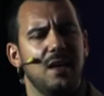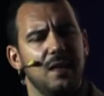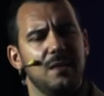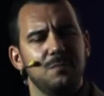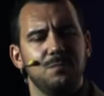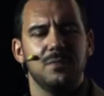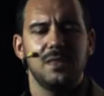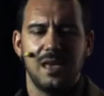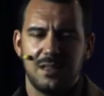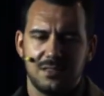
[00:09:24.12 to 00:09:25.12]
And
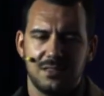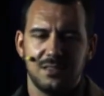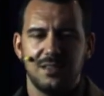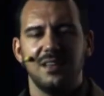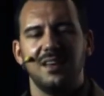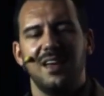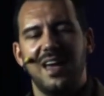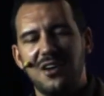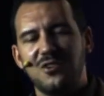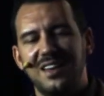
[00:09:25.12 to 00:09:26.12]
yes,
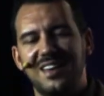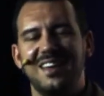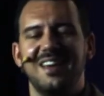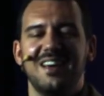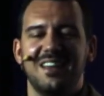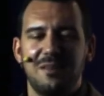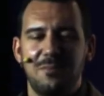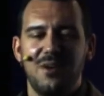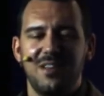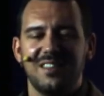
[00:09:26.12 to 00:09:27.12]
actually,
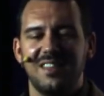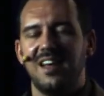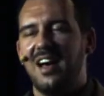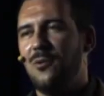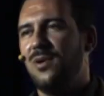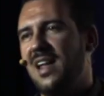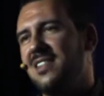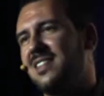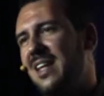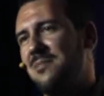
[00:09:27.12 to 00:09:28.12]
the point I will
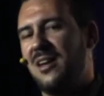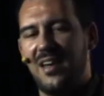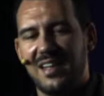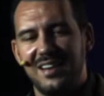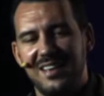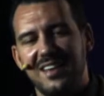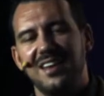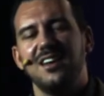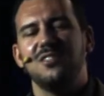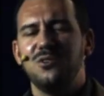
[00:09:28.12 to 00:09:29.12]
ask them directly,
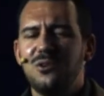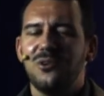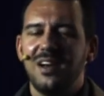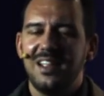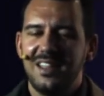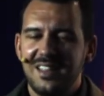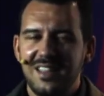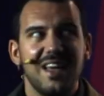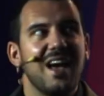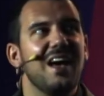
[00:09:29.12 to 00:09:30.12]
do you really
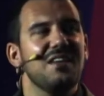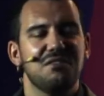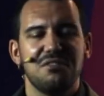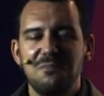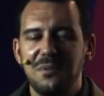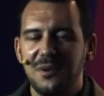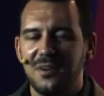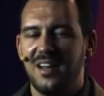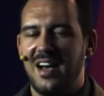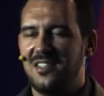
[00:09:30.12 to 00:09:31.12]
need a
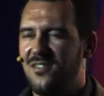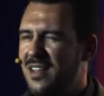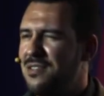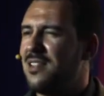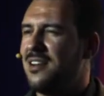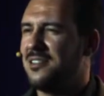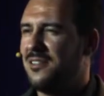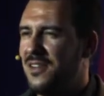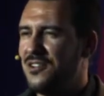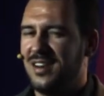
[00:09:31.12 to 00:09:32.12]
super advanced
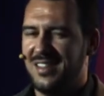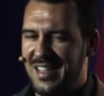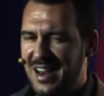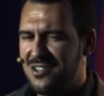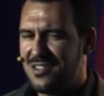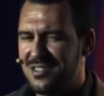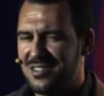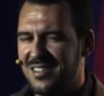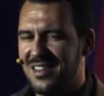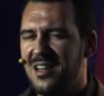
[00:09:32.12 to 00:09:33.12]
artificial
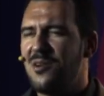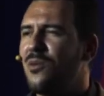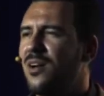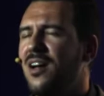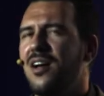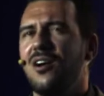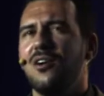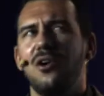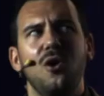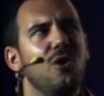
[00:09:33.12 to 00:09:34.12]
intelligence?
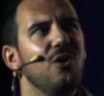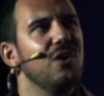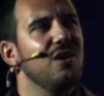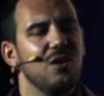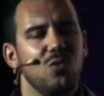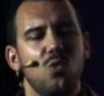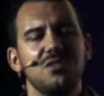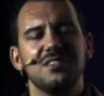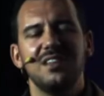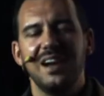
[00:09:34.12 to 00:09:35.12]
Or
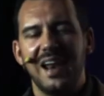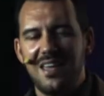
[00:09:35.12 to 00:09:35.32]
what's the